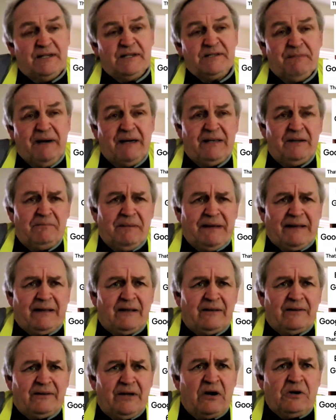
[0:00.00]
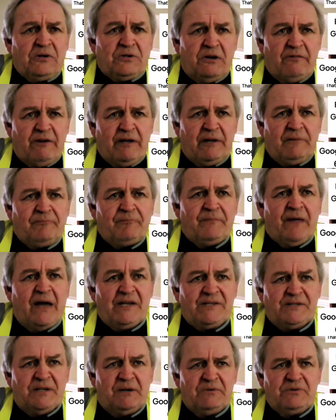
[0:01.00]
I just made a mental note of it
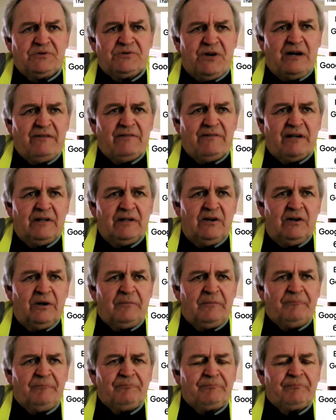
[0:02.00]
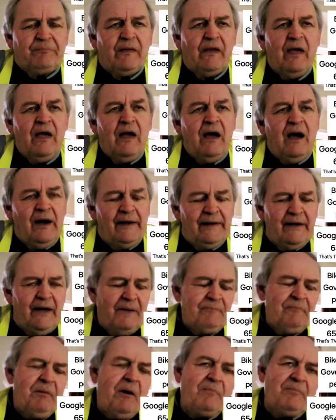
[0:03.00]
as I was driving along,
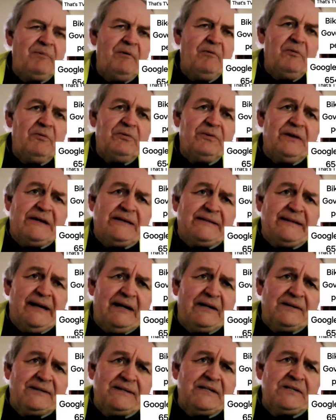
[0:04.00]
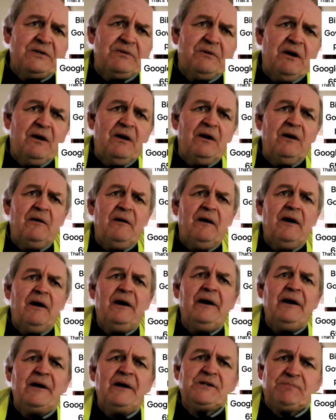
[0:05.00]
and I popped the details into a,
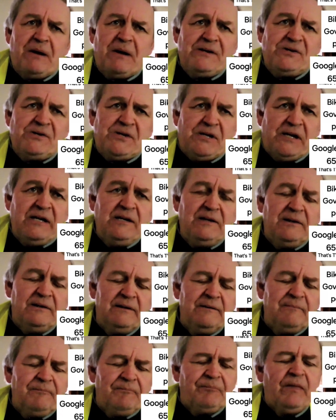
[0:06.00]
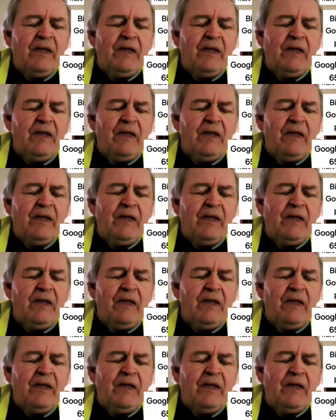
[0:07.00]
a, a spreadsheet.